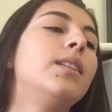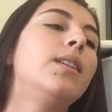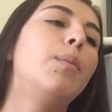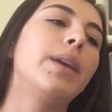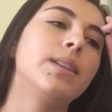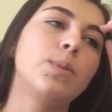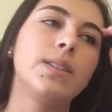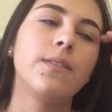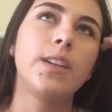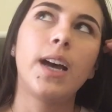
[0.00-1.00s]
the biggest
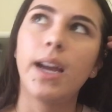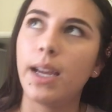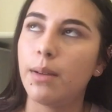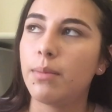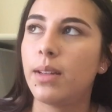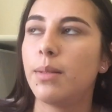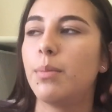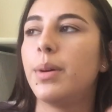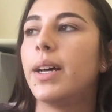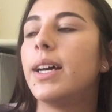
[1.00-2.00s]
waste of time,
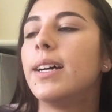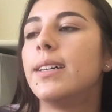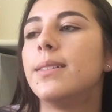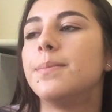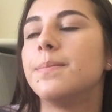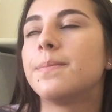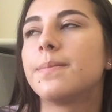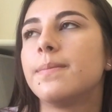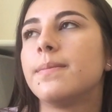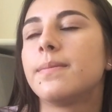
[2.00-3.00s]
but um,
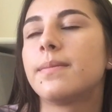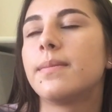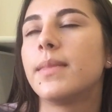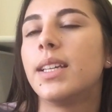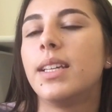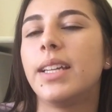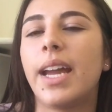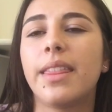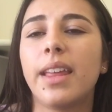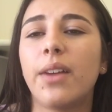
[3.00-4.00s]
yeah,
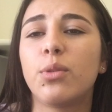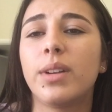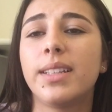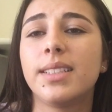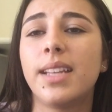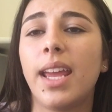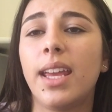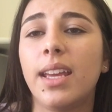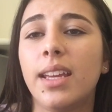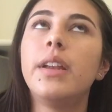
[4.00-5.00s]
I think everyone has to take
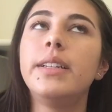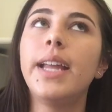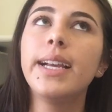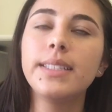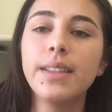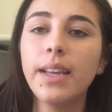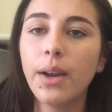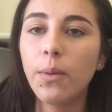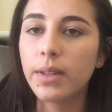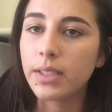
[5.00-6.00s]
it. The next thing
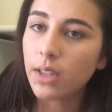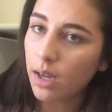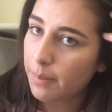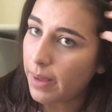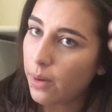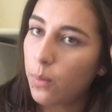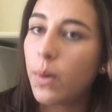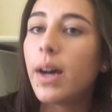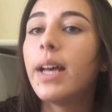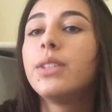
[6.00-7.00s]
I wanted to talk about
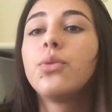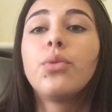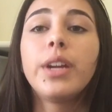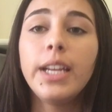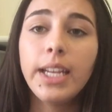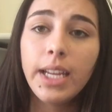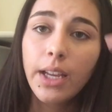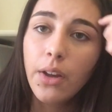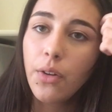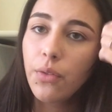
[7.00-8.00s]
was
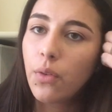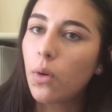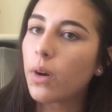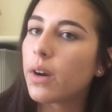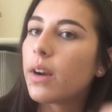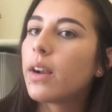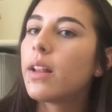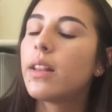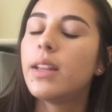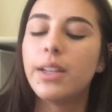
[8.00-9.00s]
reading for
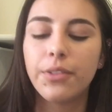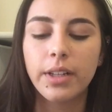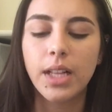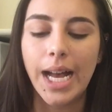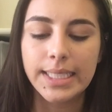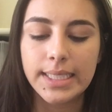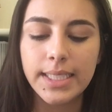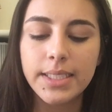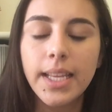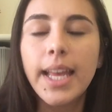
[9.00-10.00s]
the different
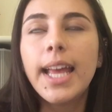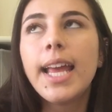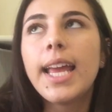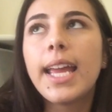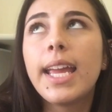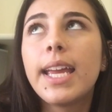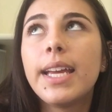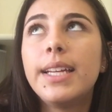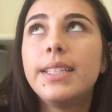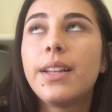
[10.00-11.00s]
classes.
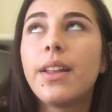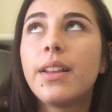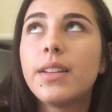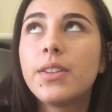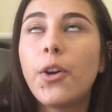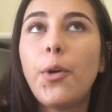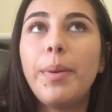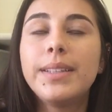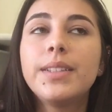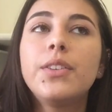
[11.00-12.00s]
And so
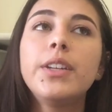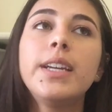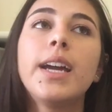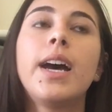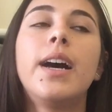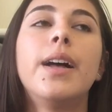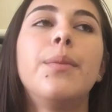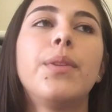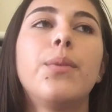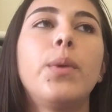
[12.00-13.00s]
basically,
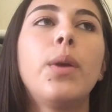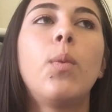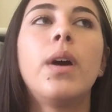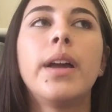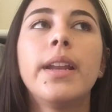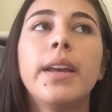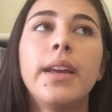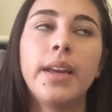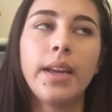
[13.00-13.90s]
um, week one,